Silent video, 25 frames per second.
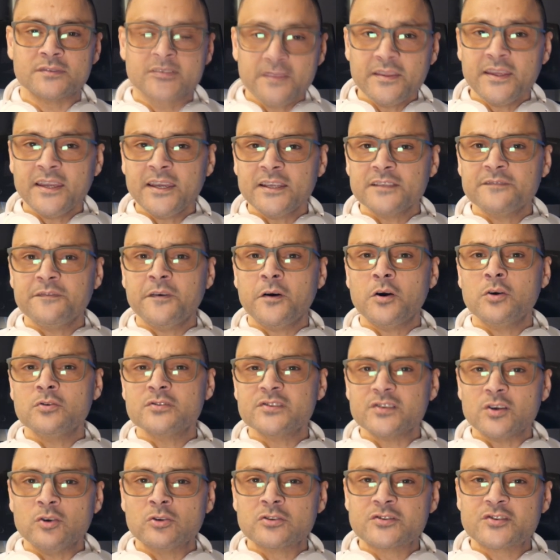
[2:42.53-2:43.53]
The
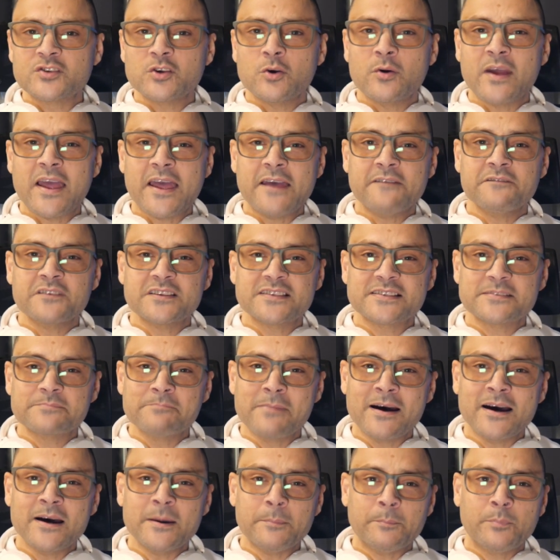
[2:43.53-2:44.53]
headphones also have a
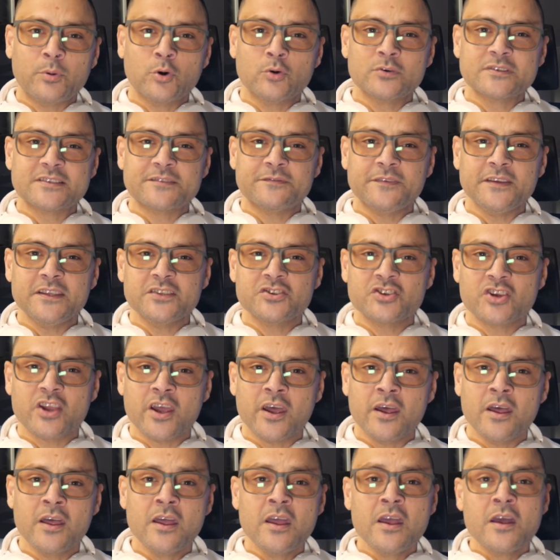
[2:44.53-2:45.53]
smart pause
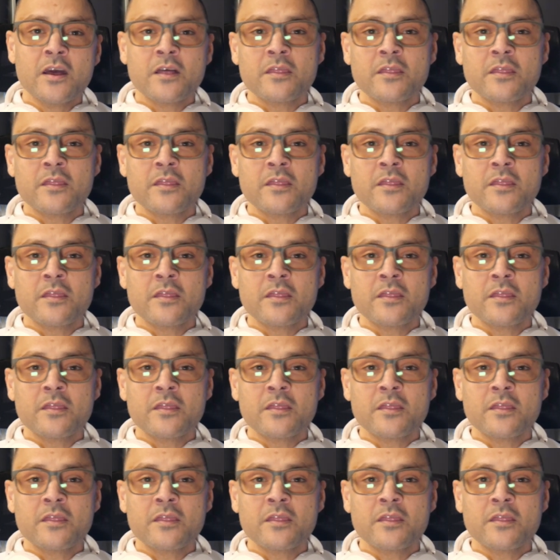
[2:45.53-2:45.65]
feature